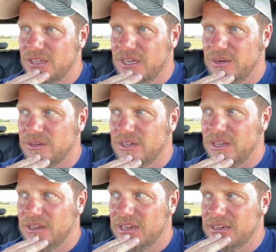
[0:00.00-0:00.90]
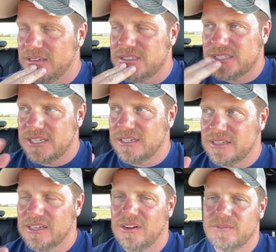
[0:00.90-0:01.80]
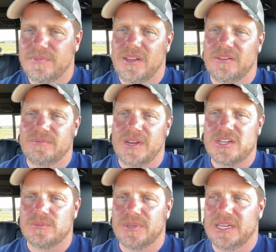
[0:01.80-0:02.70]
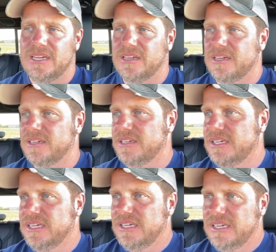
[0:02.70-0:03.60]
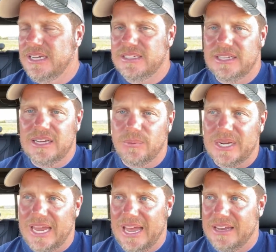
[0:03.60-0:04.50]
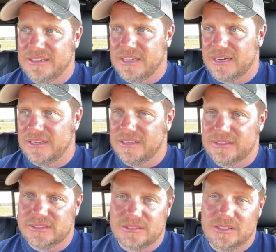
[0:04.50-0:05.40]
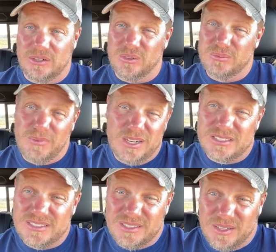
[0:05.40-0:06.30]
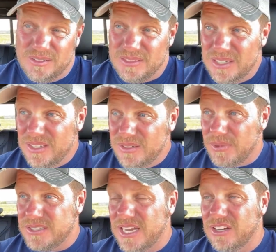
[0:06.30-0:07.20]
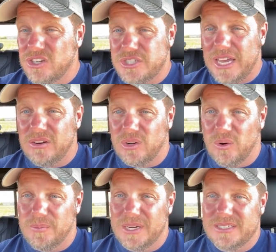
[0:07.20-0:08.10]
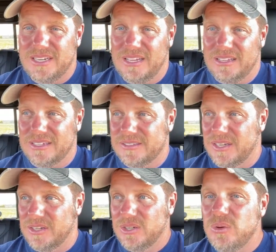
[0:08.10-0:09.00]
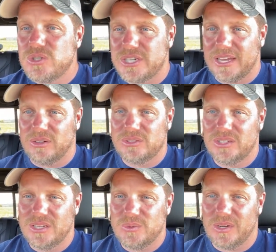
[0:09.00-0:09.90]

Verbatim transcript: I don't. I didn't see it. Didn't get on information, but he uh, he deleted what he had and kind of, you know, Mark's Mark's got a good channel going, but he's not like a huge channel, so he doesn't